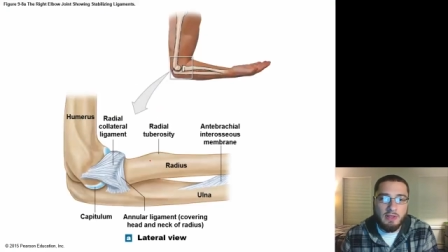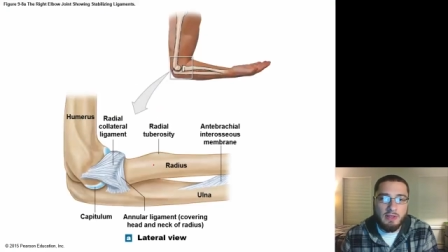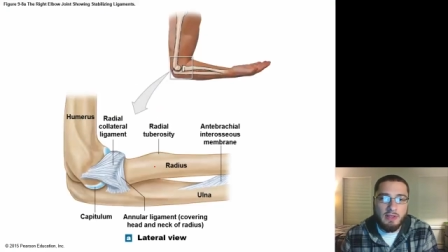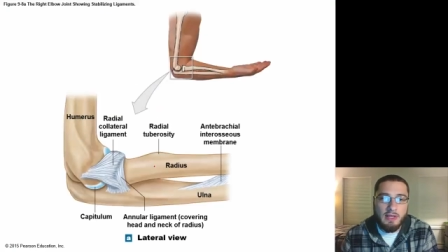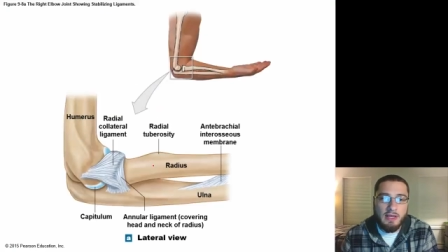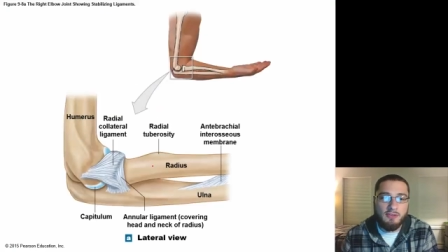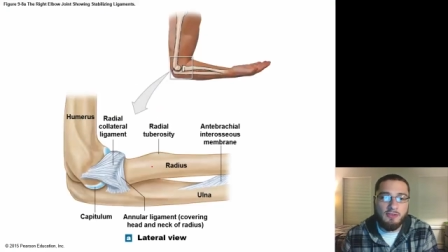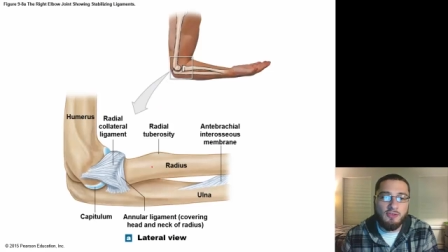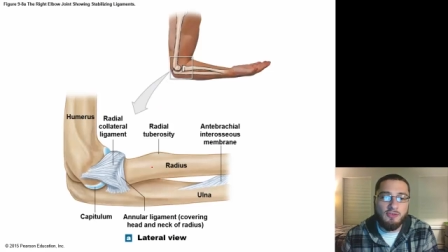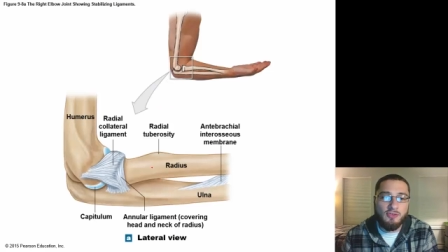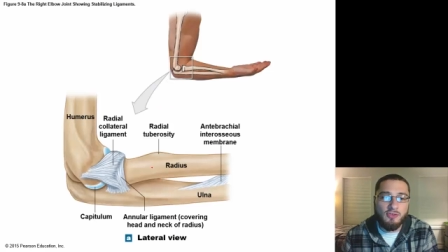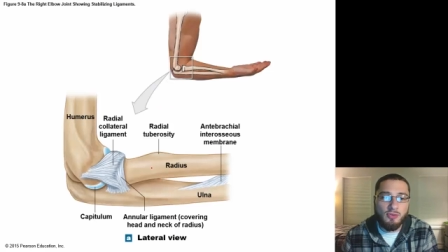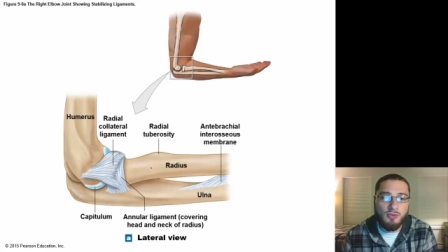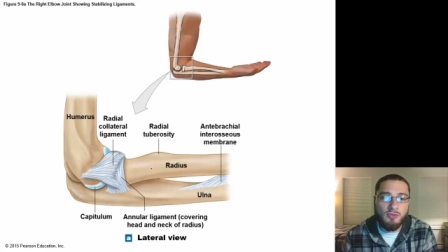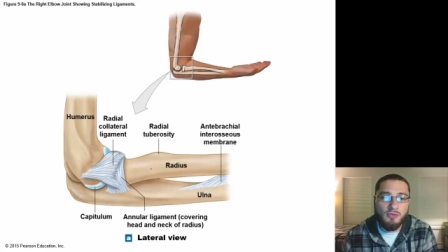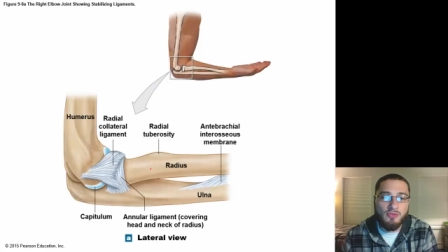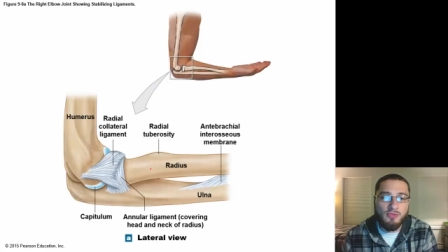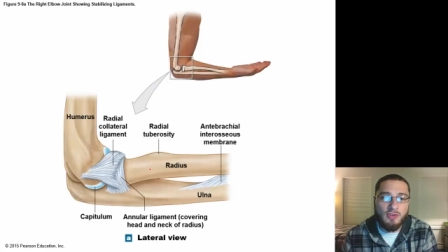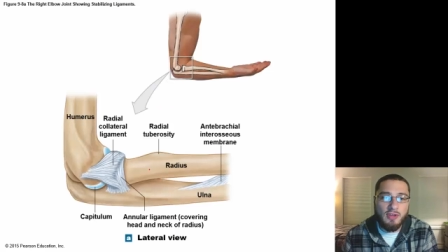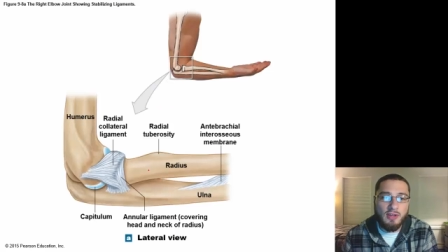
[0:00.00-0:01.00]
has its
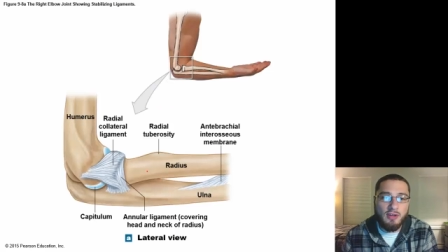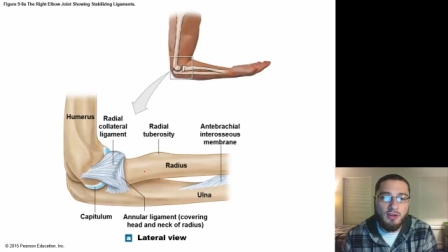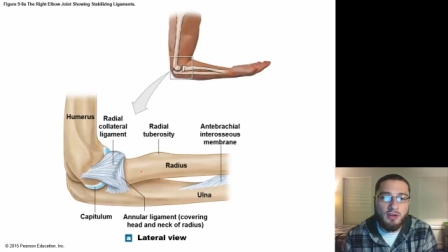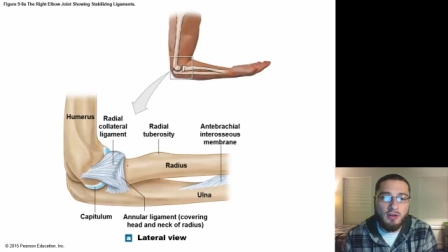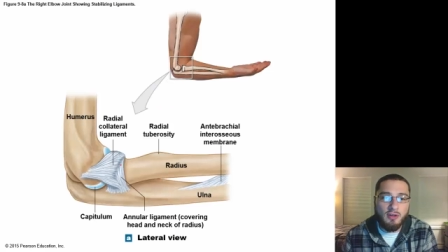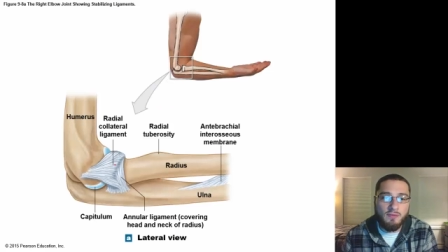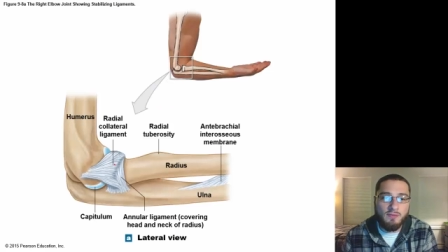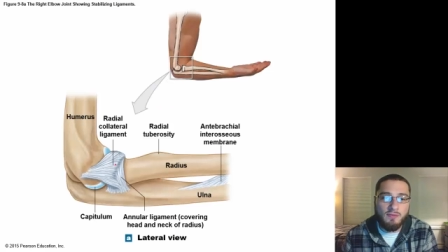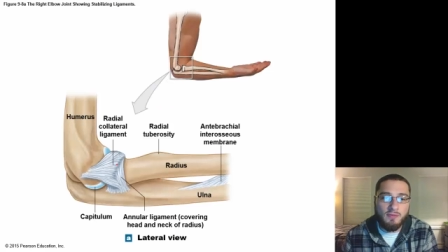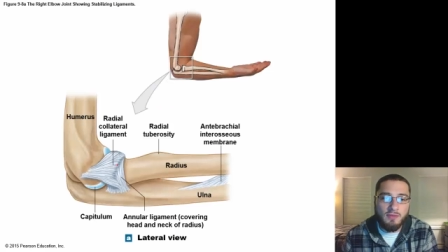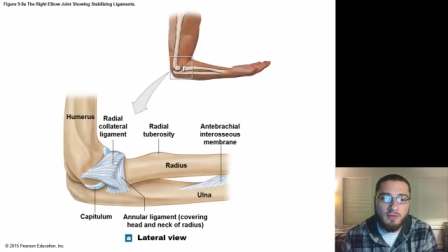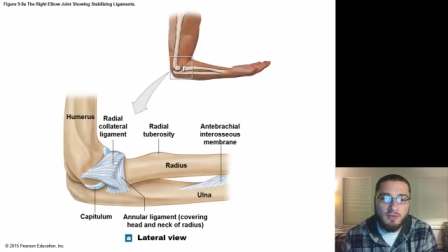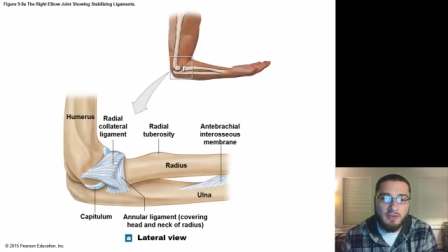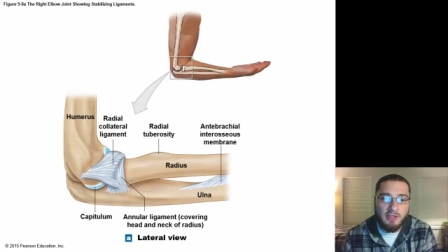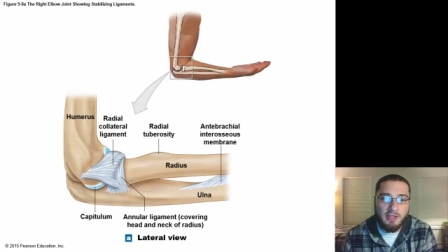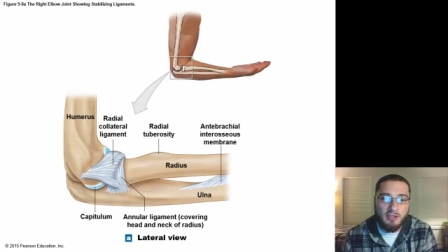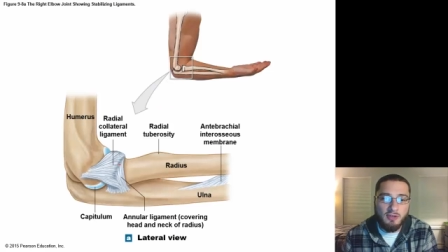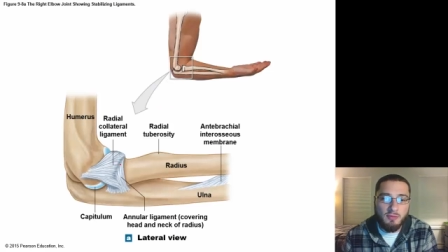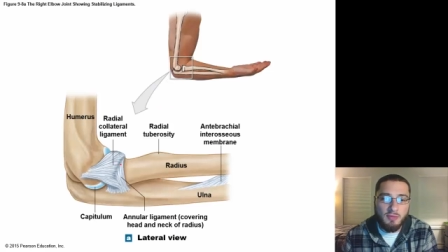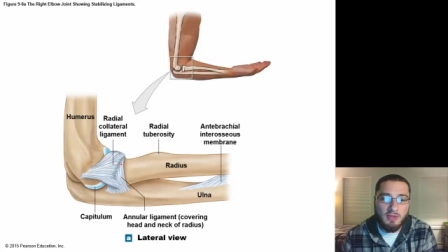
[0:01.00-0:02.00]
own set of
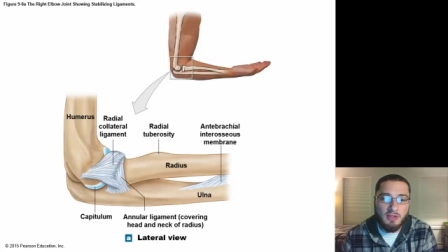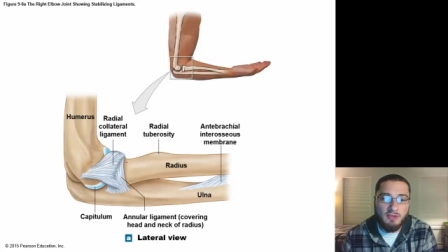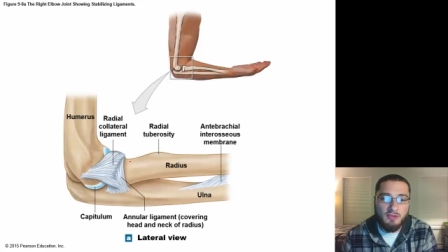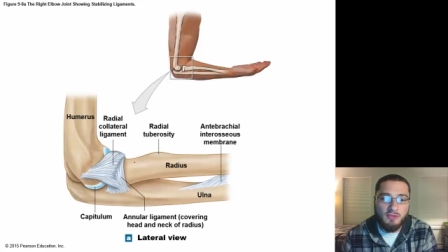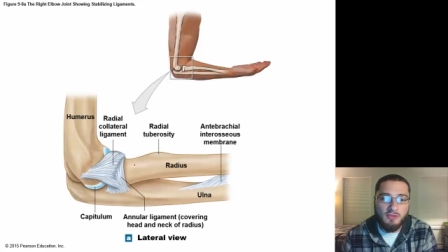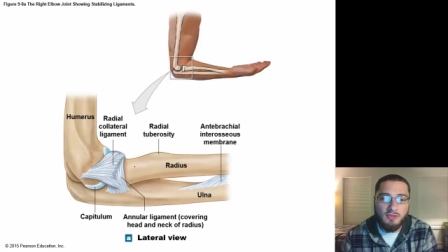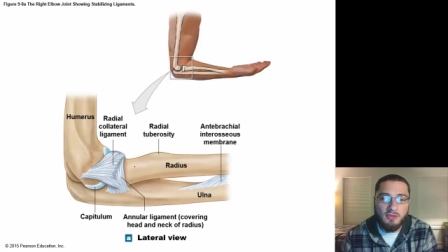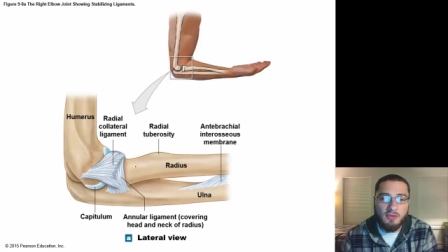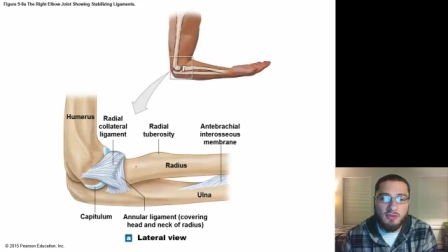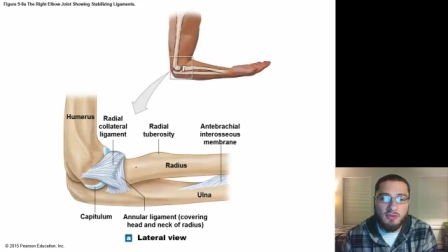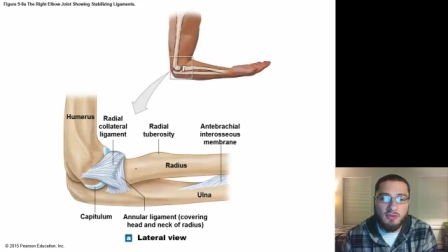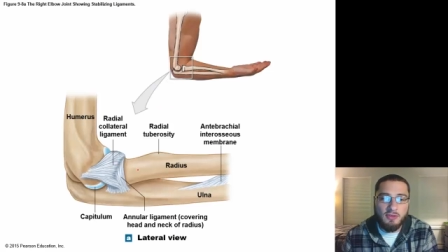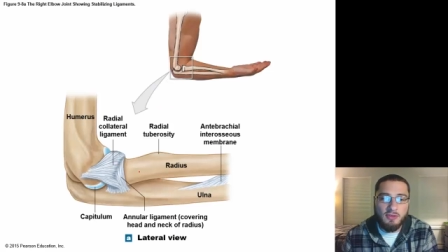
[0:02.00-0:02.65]
ligaments,